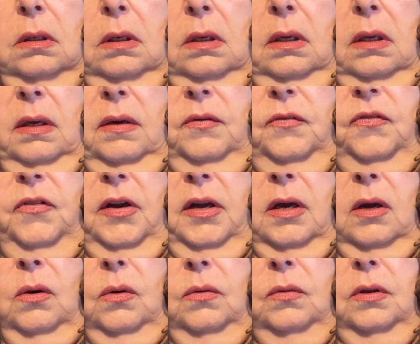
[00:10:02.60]
And if I
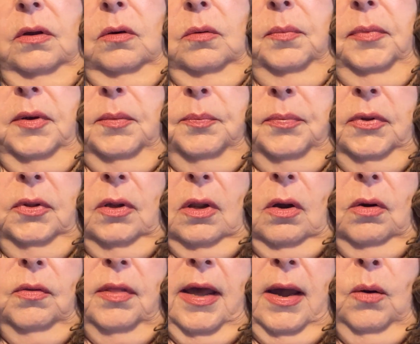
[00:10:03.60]
go a little bit
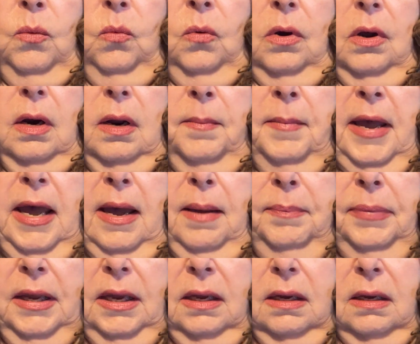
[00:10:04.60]
below that 1, I'm happy